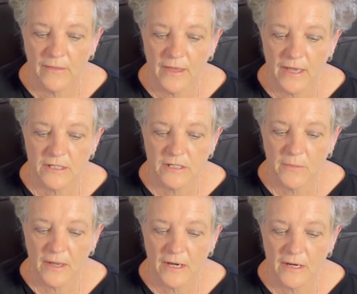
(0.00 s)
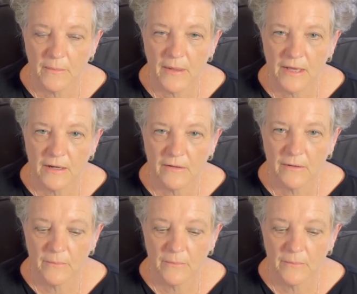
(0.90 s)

the estimated amount of the